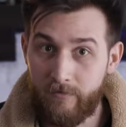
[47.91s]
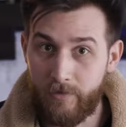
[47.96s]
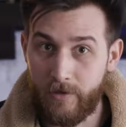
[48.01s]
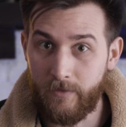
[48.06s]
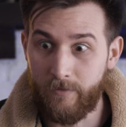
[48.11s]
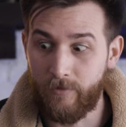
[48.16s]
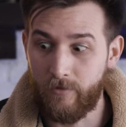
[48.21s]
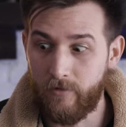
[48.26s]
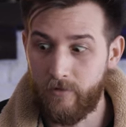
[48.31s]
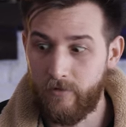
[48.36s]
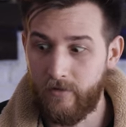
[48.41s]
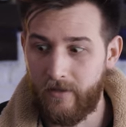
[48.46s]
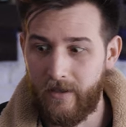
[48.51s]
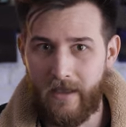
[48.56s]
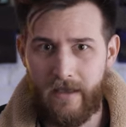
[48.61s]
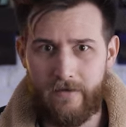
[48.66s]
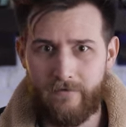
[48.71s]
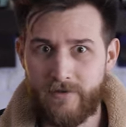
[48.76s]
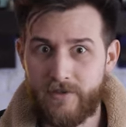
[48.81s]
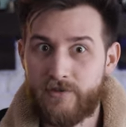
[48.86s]
of people
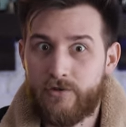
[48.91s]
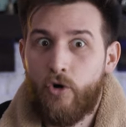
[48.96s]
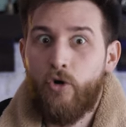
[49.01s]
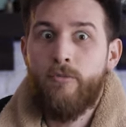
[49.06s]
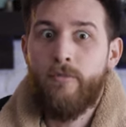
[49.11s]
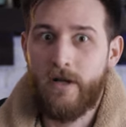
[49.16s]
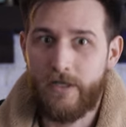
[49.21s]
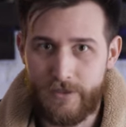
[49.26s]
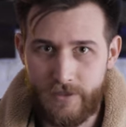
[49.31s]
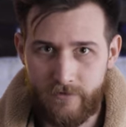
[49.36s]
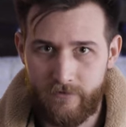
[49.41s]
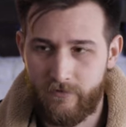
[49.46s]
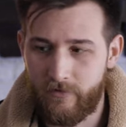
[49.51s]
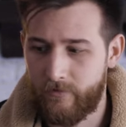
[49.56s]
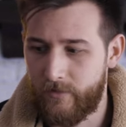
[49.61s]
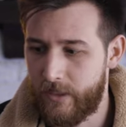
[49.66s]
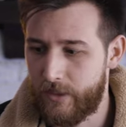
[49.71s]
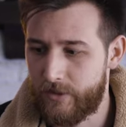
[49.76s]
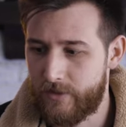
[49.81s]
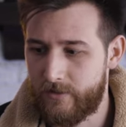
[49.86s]
have so much
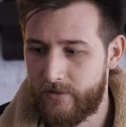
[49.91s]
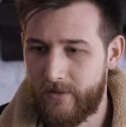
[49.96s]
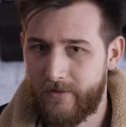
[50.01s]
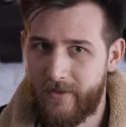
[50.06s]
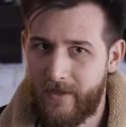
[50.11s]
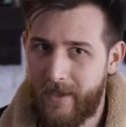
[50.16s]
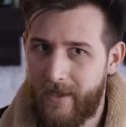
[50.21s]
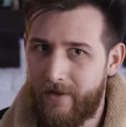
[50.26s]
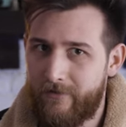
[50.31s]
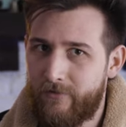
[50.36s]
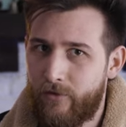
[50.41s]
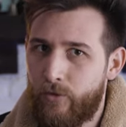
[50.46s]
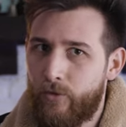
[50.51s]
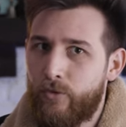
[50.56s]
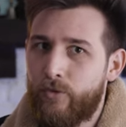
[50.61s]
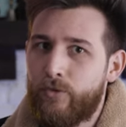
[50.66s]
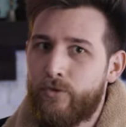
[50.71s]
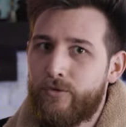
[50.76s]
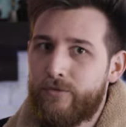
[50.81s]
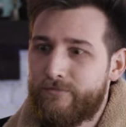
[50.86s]
information that they have
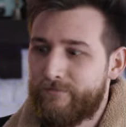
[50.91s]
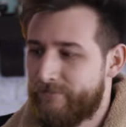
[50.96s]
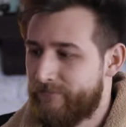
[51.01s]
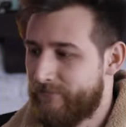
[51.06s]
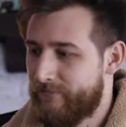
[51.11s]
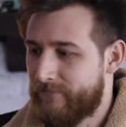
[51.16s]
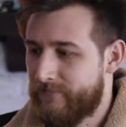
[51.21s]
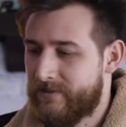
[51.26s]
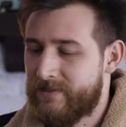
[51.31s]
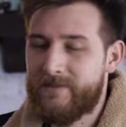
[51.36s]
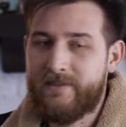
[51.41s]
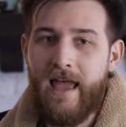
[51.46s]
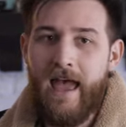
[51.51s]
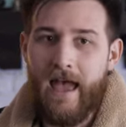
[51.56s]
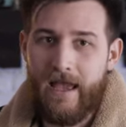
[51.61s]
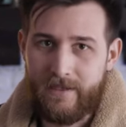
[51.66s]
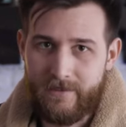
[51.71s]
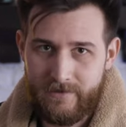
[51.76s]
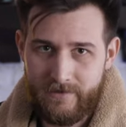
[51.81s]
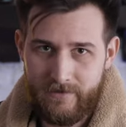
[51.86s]
whole
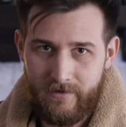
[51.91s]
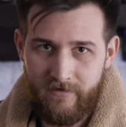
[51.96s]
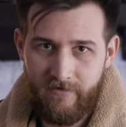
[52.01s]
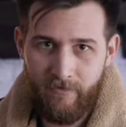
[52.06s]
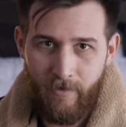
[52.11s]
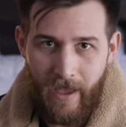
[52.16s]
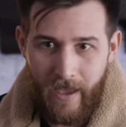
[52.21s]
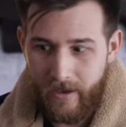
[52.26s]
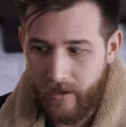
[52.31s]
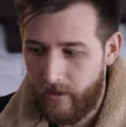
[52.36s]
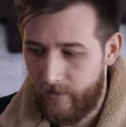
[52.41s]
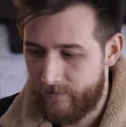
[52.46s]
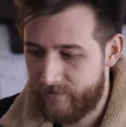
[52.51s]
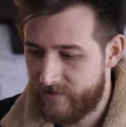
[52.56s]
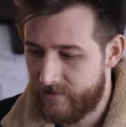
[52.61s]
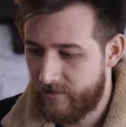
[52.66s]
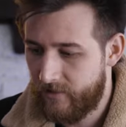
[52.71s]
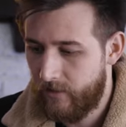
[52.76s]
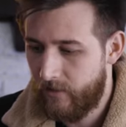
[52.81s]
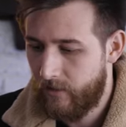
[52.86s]
stacks of
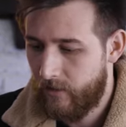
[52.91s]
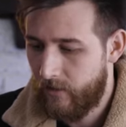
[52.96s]
backups.